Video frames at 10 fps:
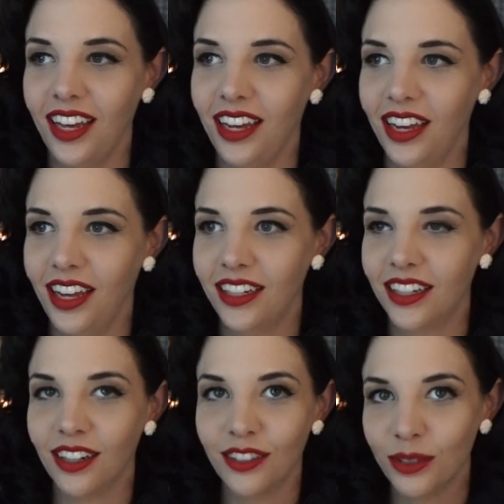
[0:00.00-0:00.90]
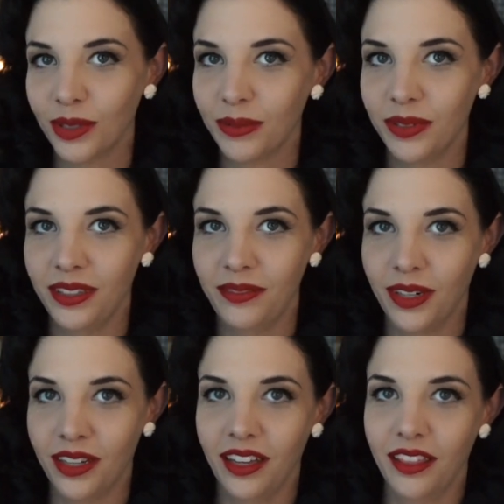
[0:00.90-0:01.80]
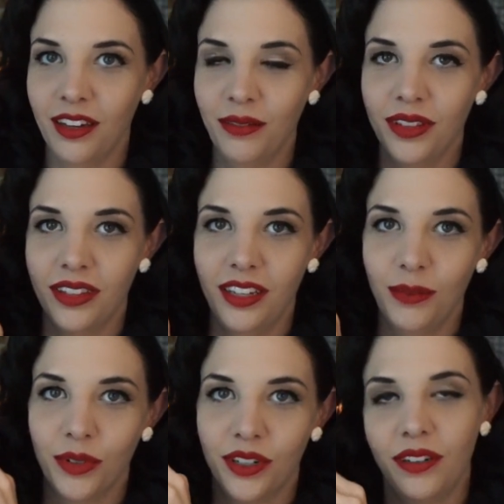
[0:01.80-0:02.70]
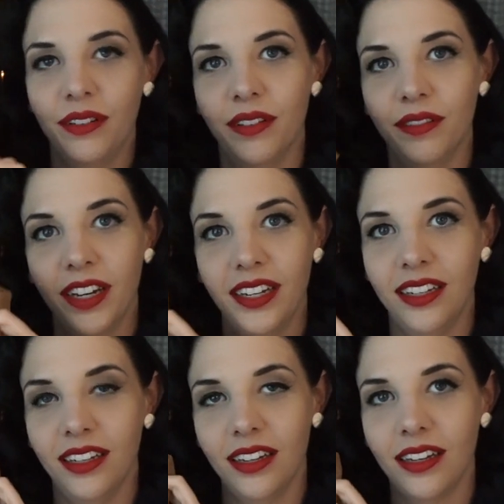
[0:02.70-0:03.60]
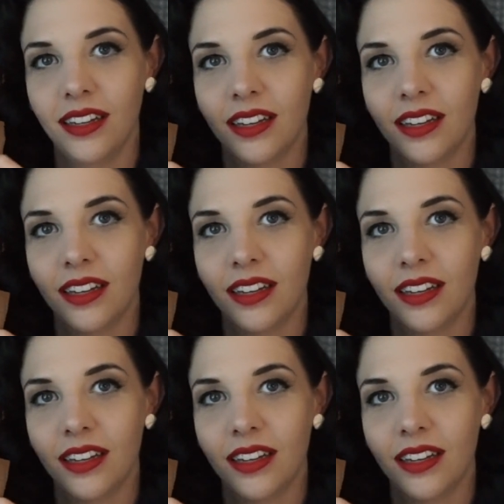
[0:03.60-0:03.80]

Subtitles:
And it also worked really well, I thought, with like more Viking